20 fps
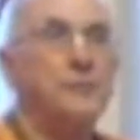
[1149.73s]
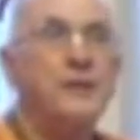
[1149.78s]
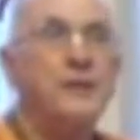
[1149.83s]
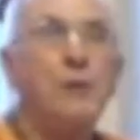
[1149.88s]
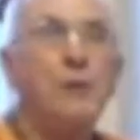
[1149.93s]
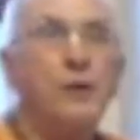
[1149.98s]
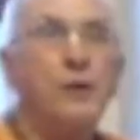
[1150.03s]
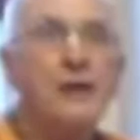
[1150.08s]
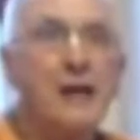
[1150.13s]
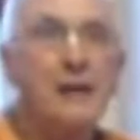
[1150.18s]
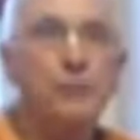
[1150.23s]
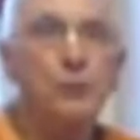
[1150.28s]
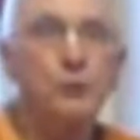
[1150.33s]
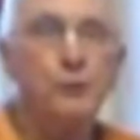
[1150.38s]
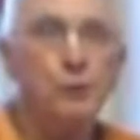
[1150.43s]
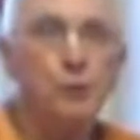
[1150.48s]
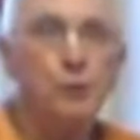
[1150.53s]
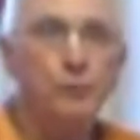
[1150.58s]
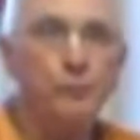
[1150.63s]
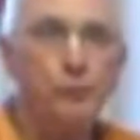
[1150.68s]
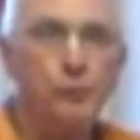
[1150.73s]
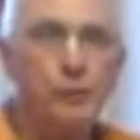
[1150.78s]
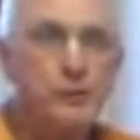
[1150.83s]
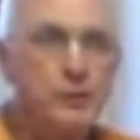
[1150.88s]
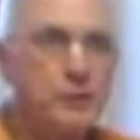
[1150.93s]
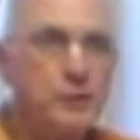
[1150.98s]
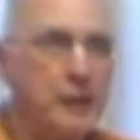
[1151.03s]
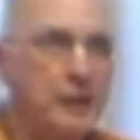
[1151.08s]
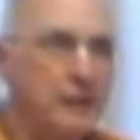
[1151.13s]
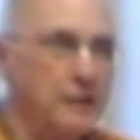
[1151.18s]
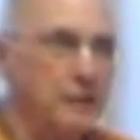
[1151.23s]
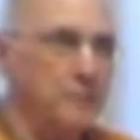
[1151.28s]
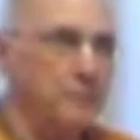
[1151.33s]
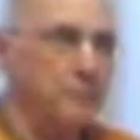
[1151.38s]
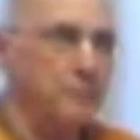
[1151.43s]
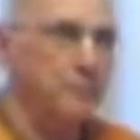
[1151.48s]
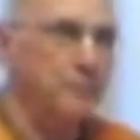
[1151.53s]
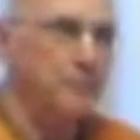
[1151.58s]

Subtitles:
they weren't able to appreciate it.